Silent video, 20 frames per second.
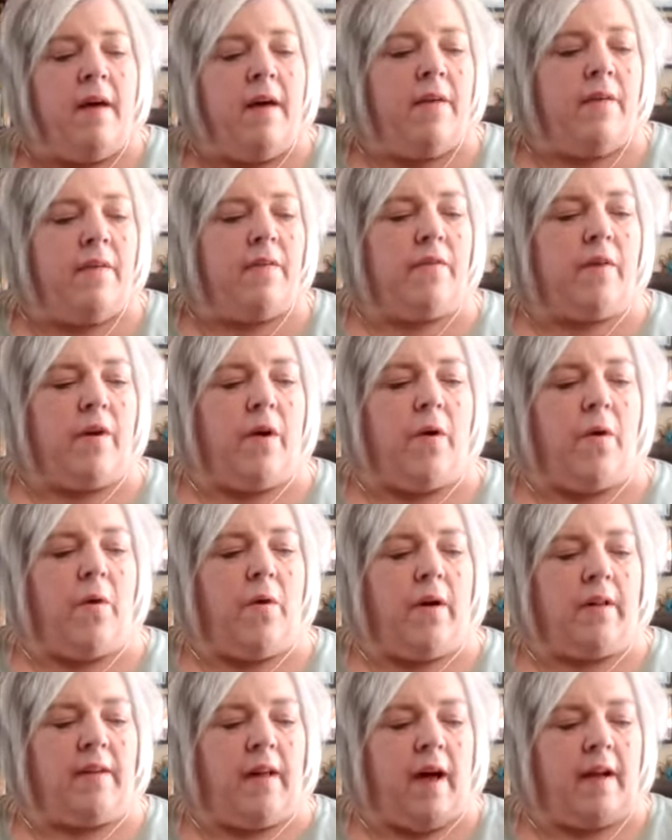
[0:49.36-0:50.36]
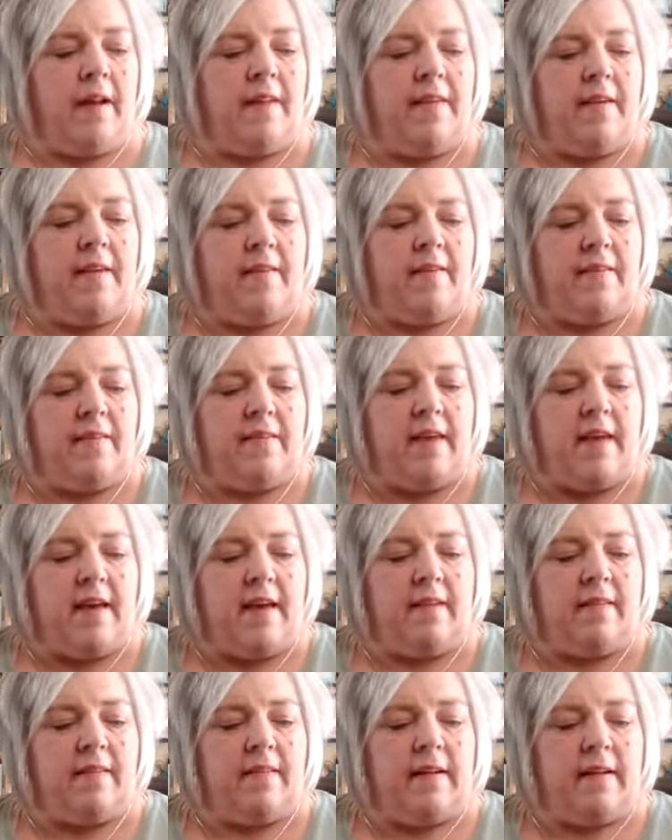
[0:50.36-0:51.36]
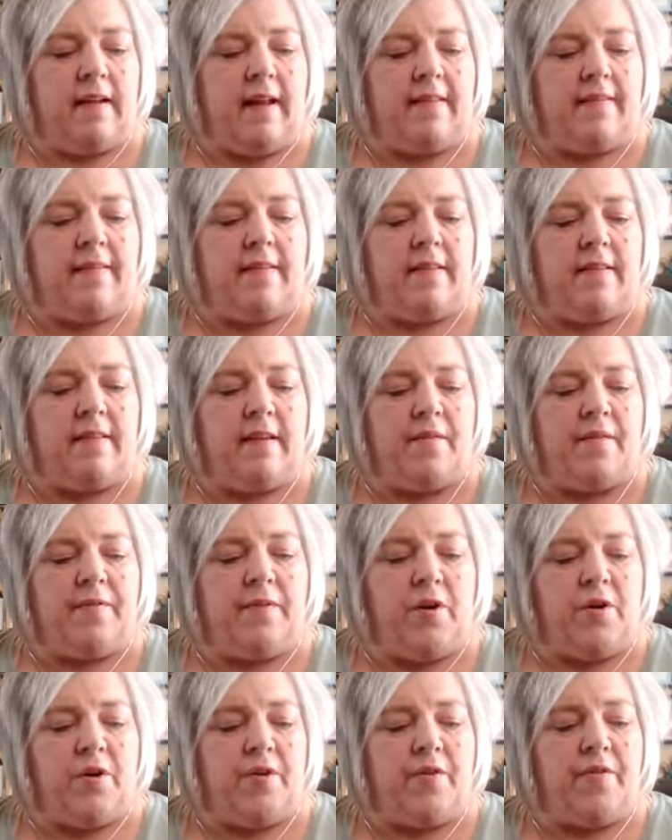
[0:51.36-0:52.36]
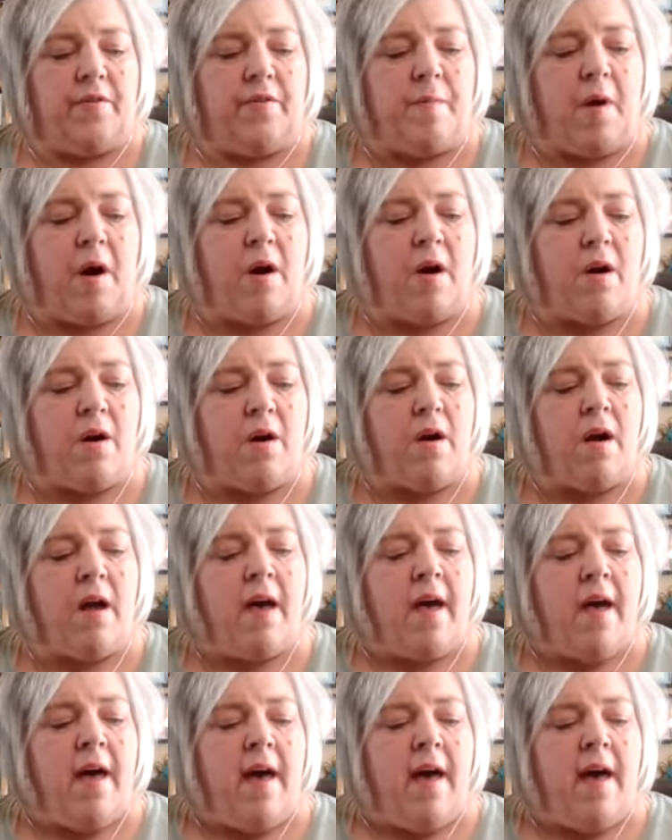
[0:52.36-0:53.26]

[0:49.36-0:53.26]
So a lot of these things and lessons I've learned from her,